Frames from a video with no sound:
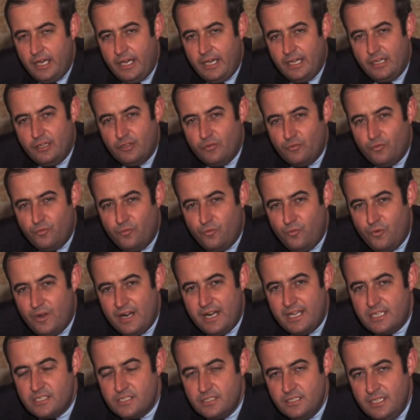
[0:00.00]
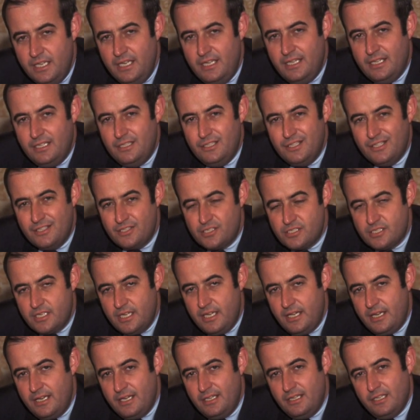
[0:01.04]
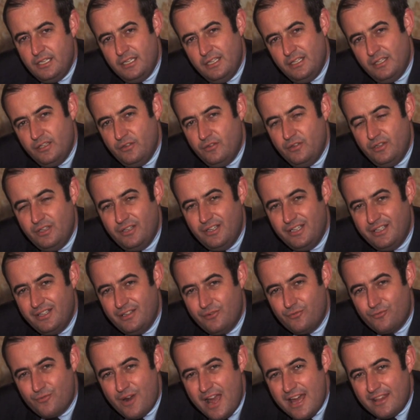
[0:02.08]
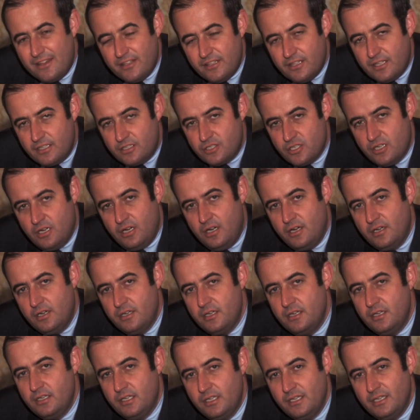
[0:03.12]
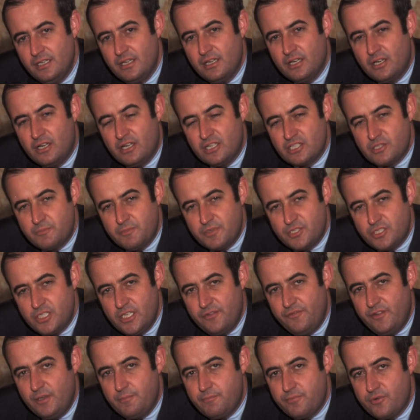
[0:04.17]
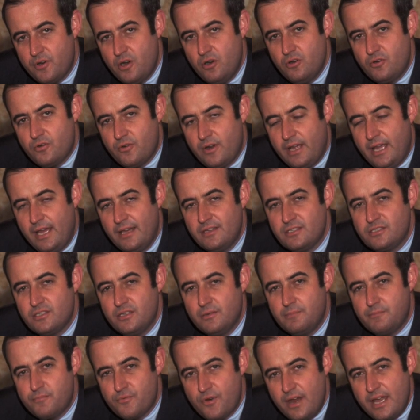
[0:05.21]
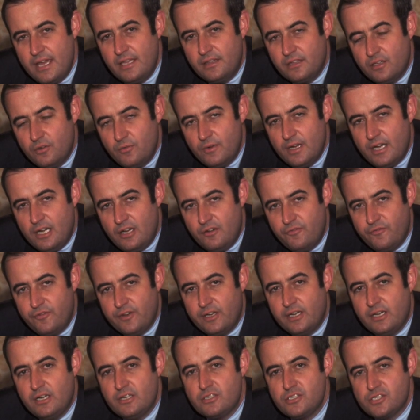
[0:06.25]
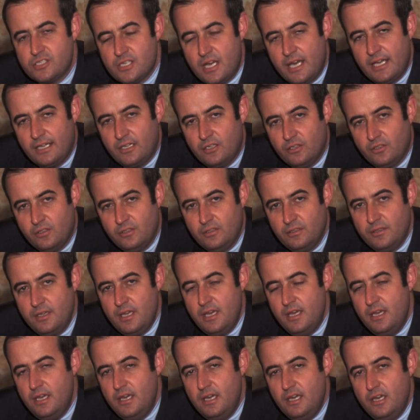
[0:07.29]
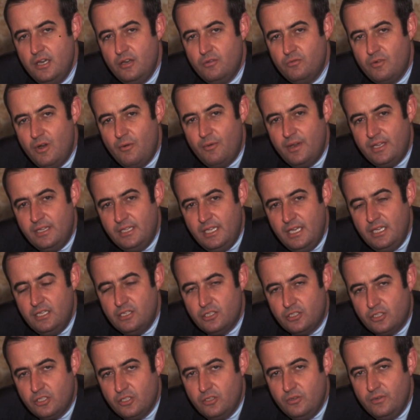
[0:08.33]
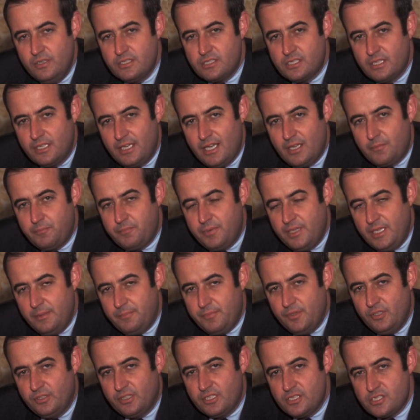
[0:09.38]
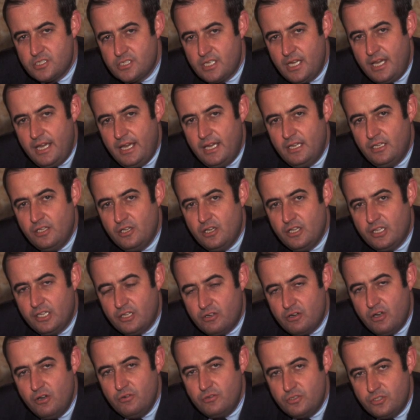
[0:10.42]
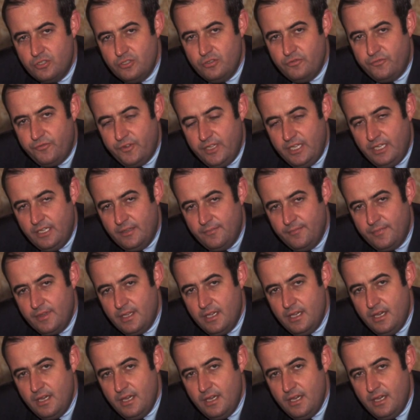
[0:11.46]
and what is needed instead, rather than talk, are specific programs to break the welfare cycle. What we need to do is to get people to stand on their own two feet.